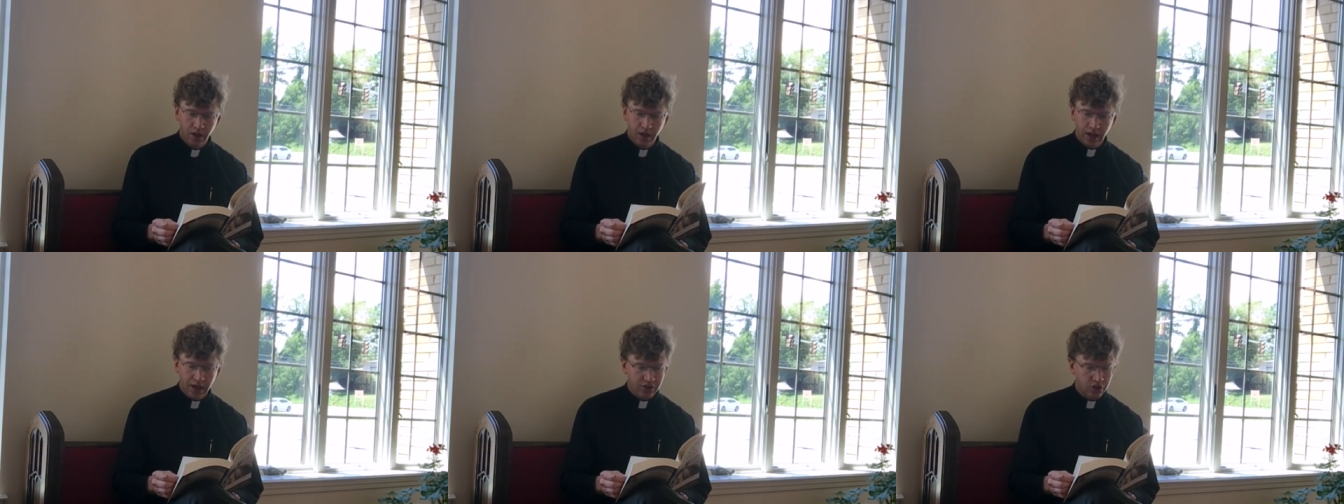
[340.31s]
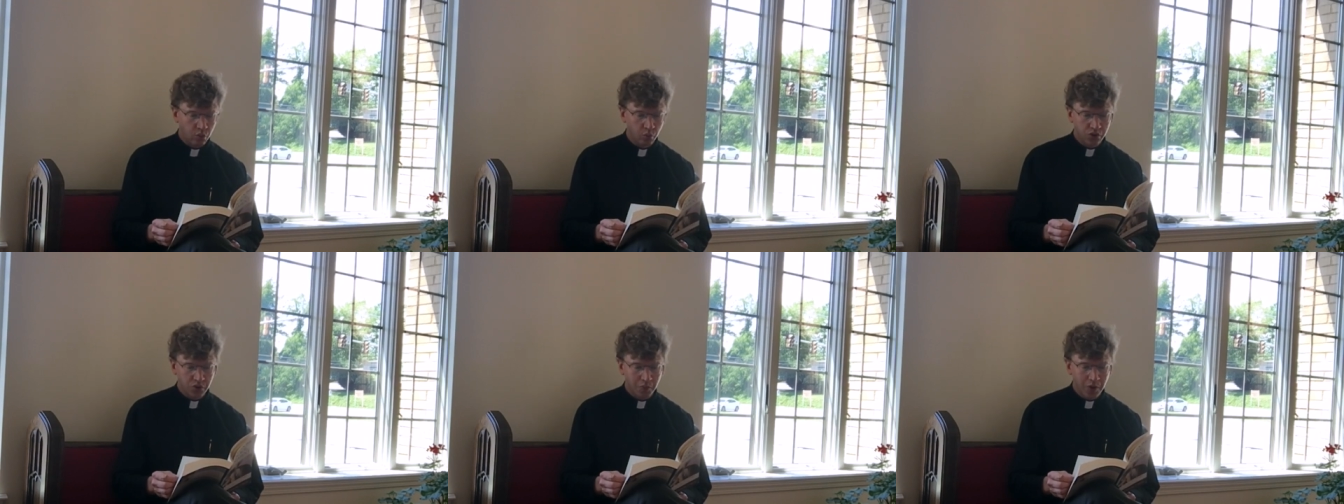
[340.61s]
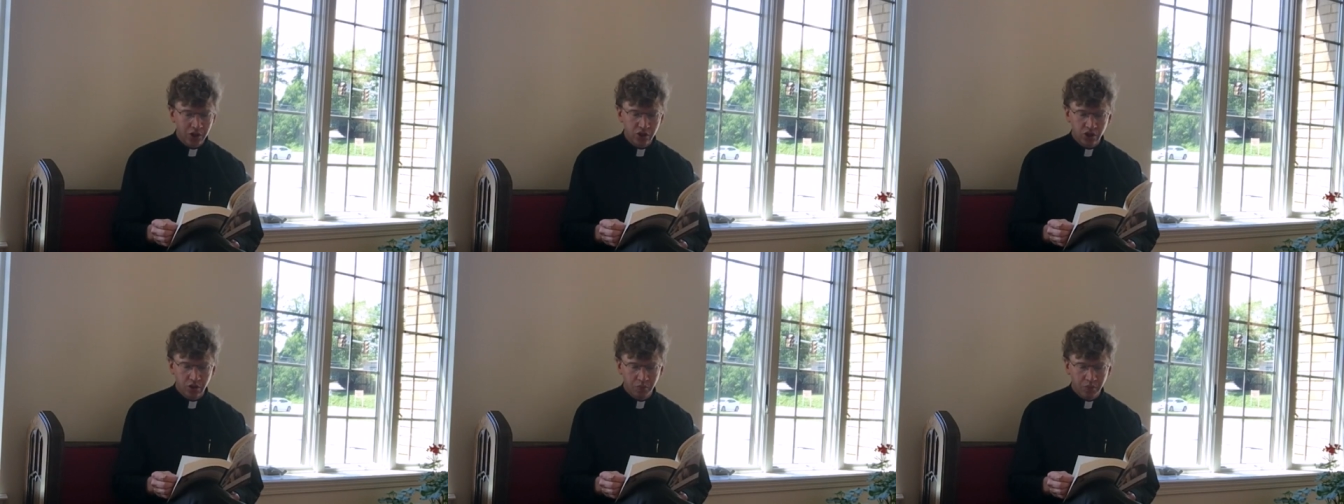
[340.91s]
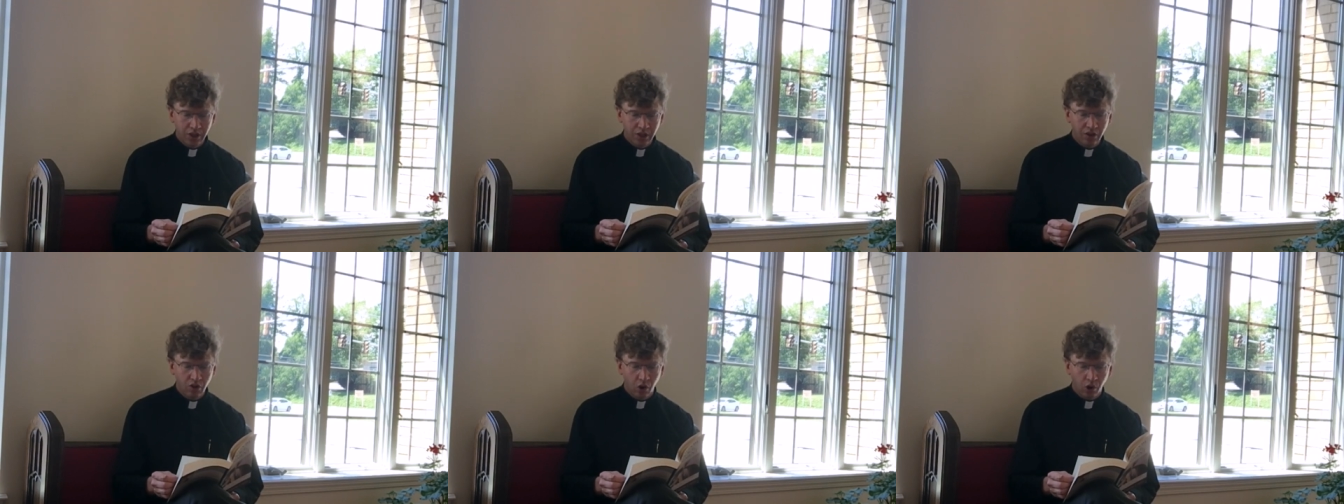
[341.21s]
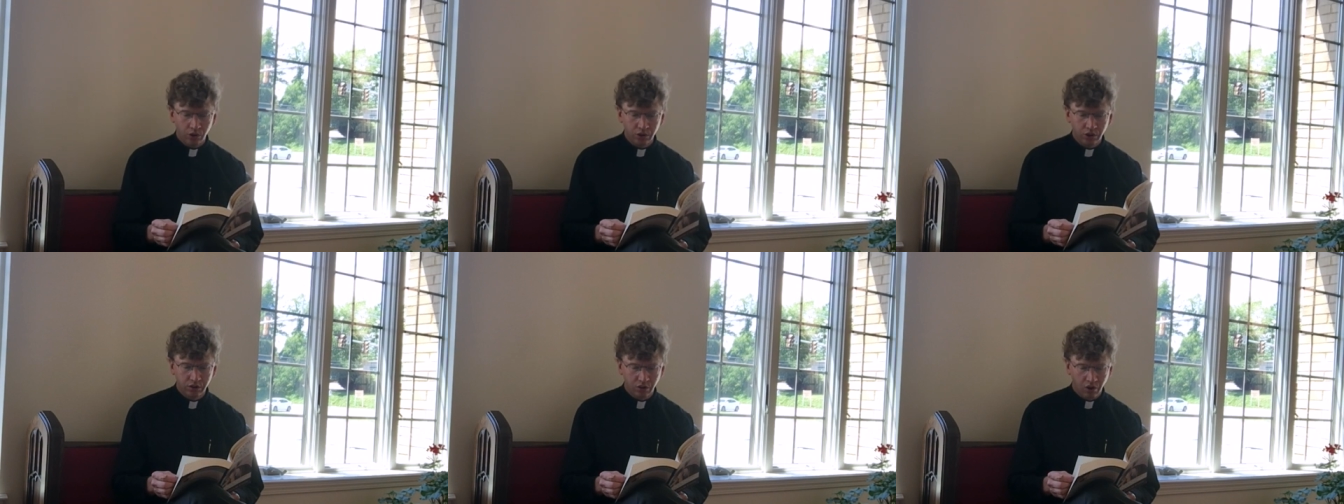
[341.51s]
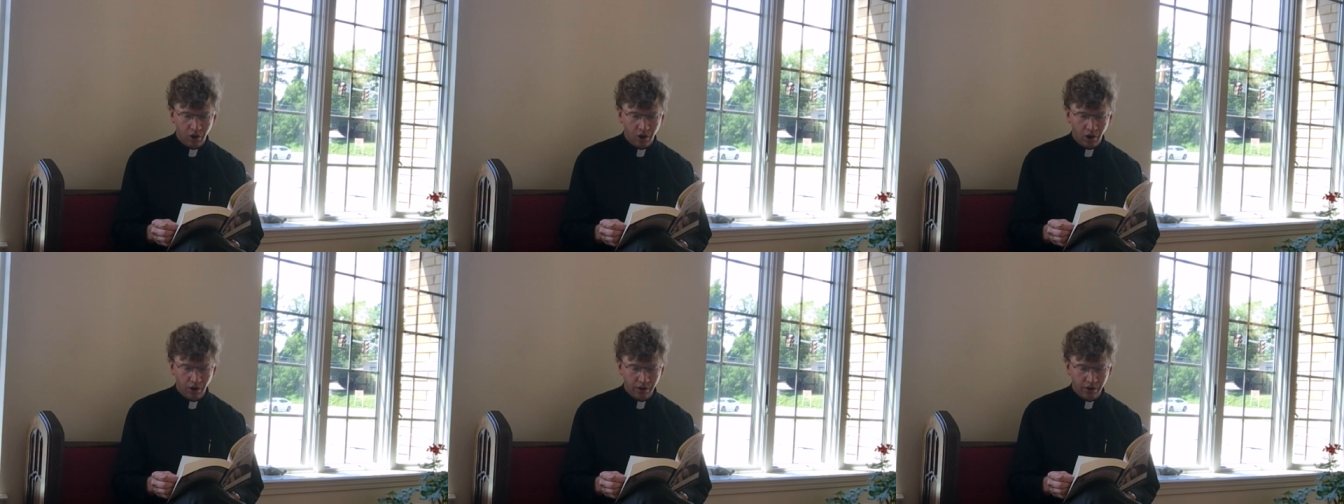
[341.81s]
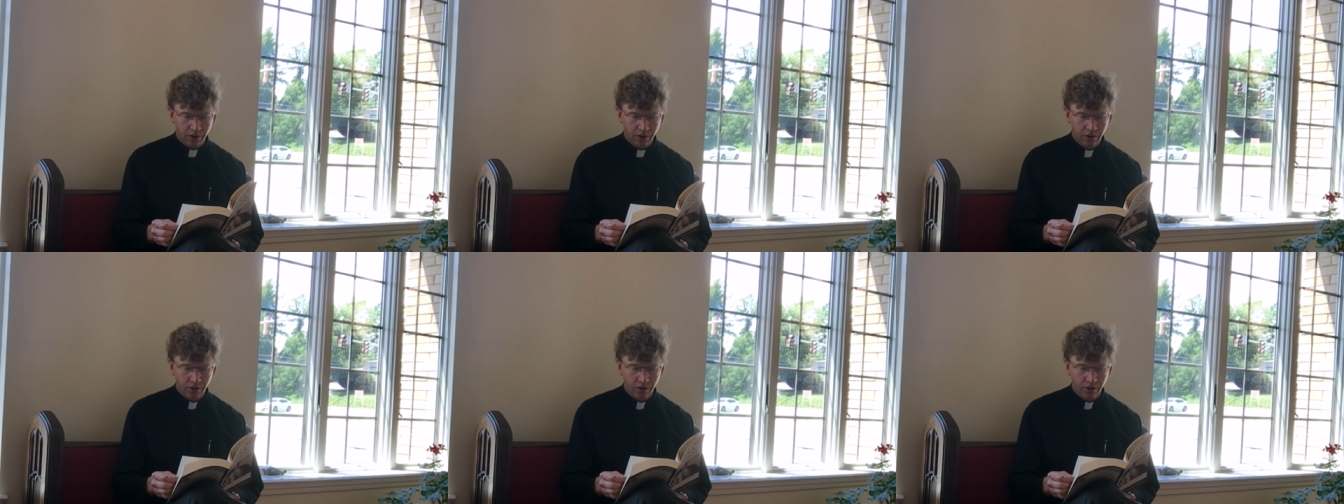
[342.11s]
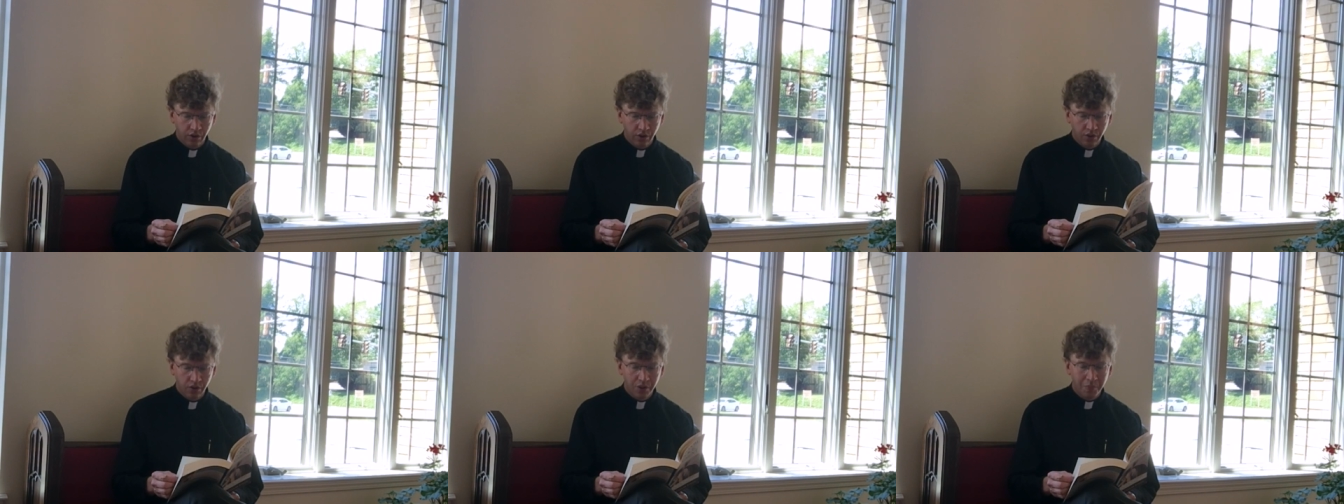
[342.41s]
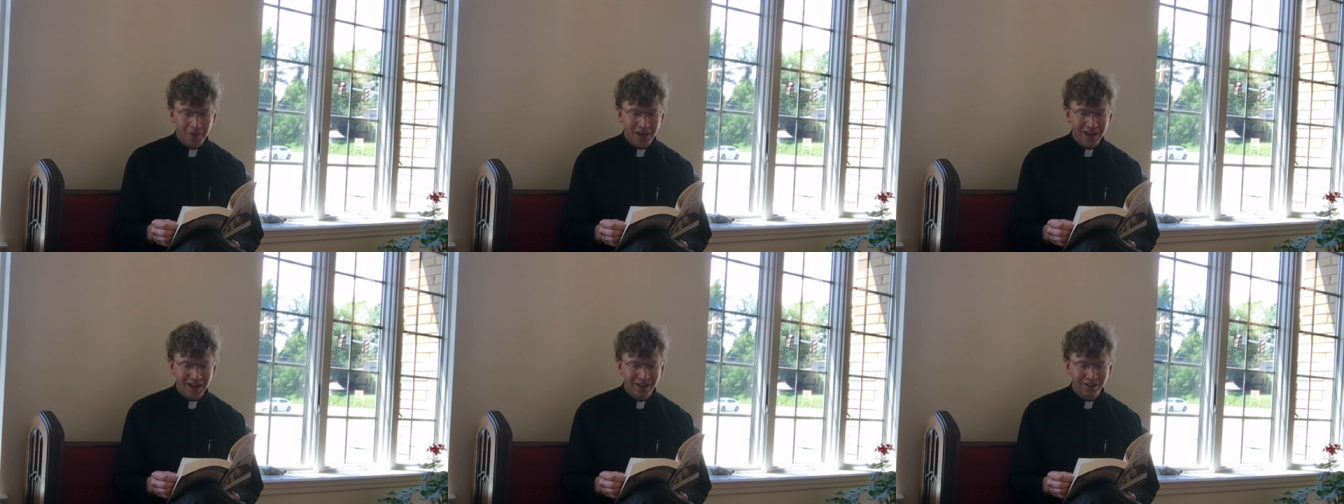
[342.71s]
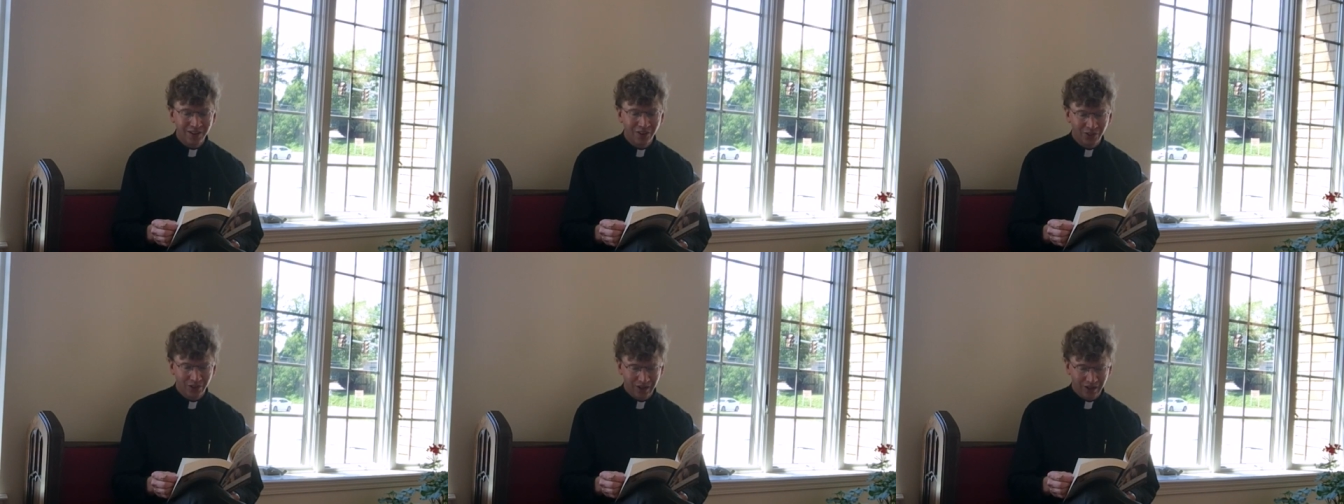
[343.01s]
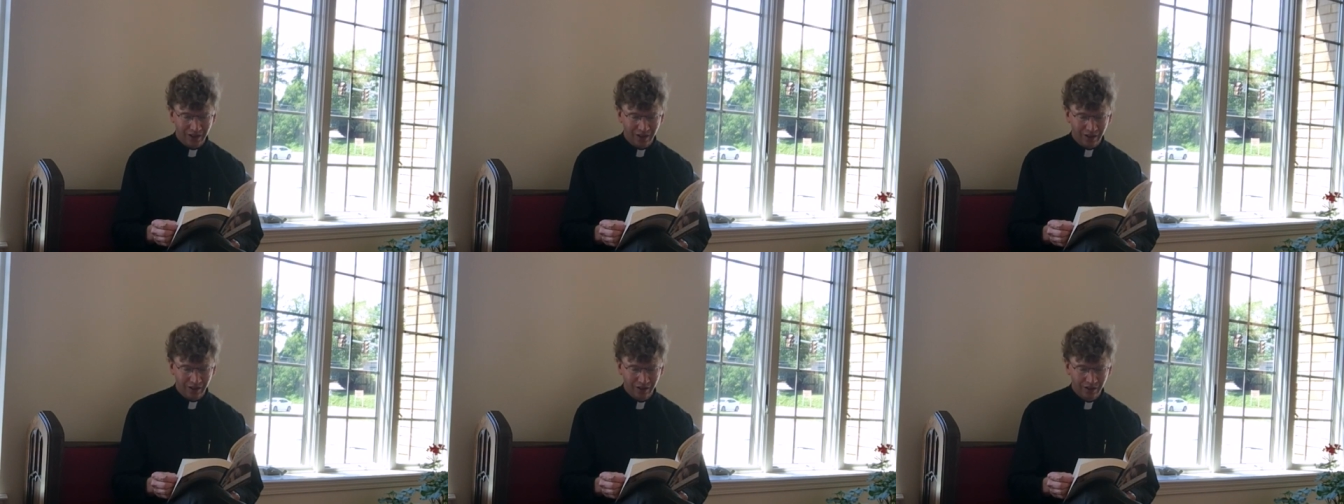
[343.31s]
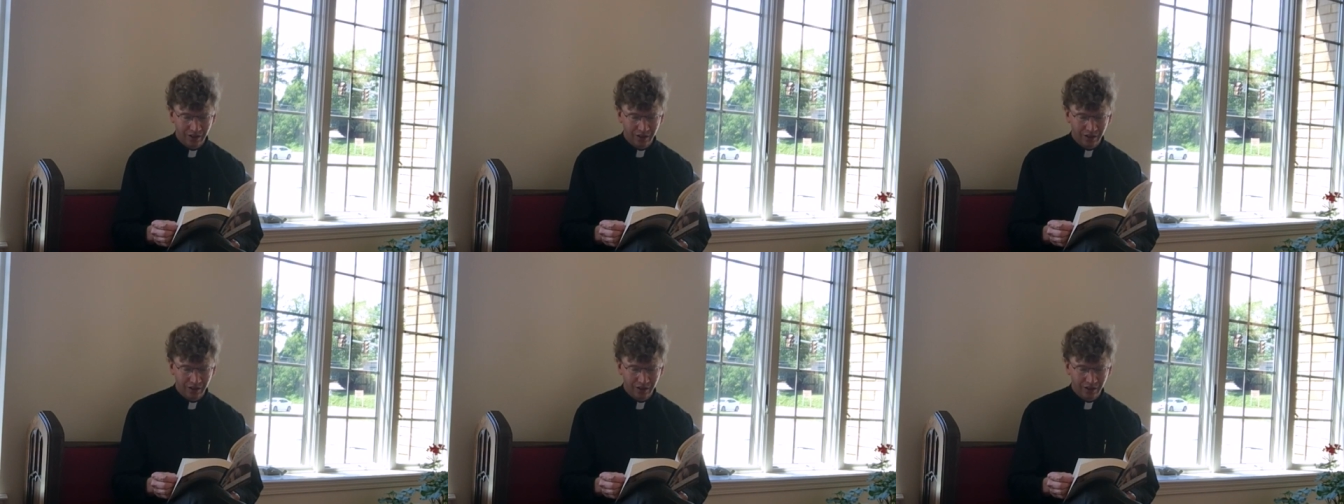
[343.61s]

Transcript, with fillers: as it was meant to be all along, the main thing.